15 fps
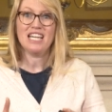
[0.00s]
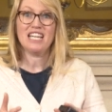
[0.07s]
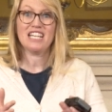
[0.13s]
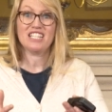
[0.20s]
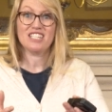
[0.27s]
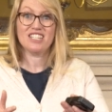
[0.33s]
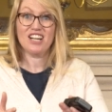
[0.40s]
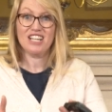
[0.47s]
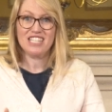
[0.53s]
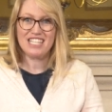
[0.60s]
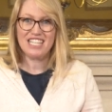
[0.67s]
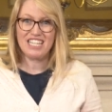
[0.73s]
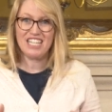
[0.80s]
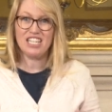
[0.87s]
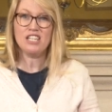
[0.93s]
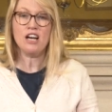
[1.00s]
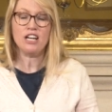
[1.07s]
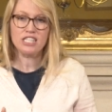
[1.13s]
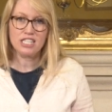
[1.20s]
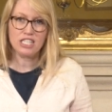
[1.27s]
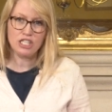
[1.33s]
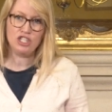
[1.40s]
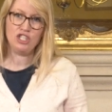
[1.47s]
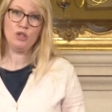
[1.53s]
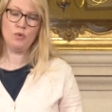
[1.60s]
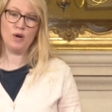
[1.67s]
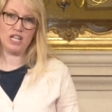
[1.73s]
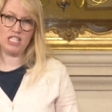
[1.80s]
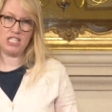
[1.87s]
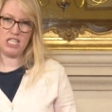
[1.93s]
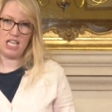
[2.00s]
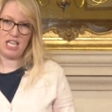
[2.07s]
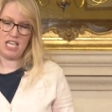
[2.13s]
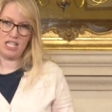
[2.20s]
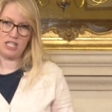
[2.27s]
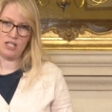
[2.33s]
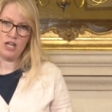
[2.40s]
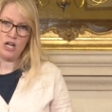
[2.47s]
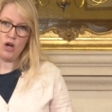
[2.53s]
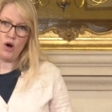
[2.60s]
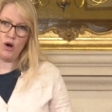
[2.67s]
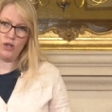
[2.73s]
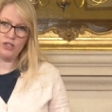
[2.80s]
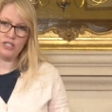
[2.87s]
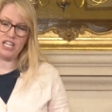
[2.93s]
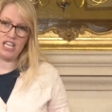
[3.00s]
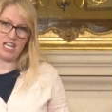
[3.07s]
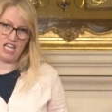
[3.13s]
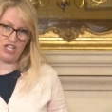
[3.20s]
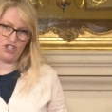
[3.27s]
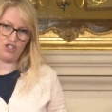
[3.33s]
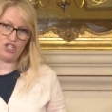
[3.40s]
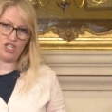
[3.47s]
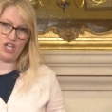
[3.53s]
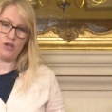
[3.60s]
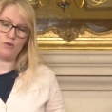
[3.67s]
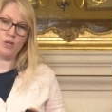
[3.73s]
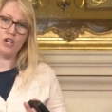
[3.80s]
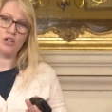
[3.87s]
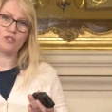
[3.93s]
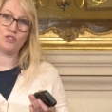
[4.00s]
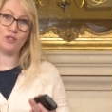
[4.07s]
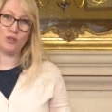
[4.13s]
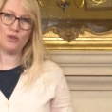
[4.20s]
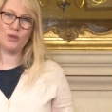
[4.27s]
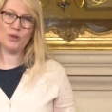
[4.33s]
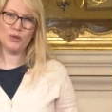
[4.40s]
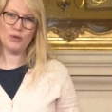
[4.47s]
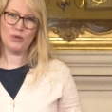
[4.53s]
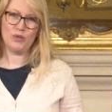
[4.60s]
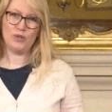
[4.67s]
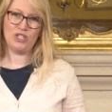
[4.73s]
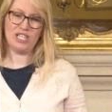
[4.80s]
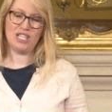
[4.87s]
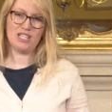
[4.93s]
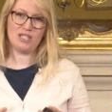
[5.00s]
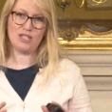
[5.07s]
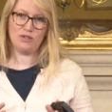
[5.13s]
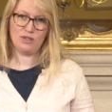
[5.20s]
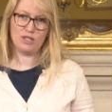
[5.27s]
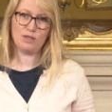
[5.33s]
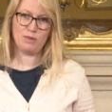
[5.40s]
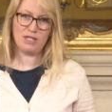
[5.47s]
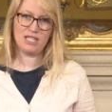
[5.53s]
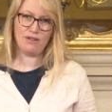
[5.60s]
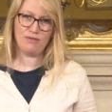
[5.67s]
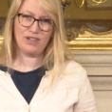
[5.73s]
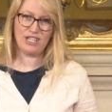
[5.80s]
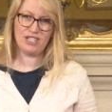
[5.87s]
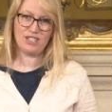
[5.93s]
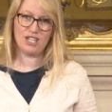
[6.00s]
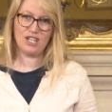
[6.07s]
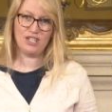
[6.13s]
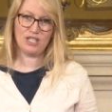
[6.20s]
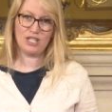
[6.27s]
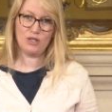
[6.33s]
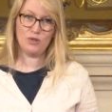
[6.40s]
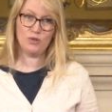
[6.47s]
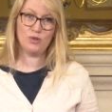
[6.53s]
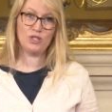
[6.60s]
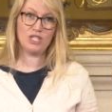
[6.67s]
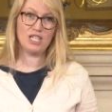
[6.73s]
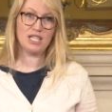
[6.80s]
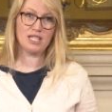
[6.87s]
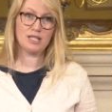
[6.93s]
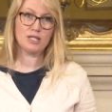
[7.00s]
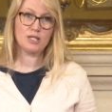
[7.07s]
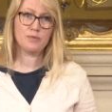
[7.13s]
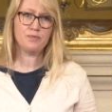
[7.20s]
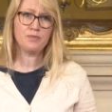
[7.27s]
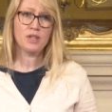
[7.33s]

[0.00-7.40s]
exciting, igniting new ideas on an issue to your audience, your specific target audience.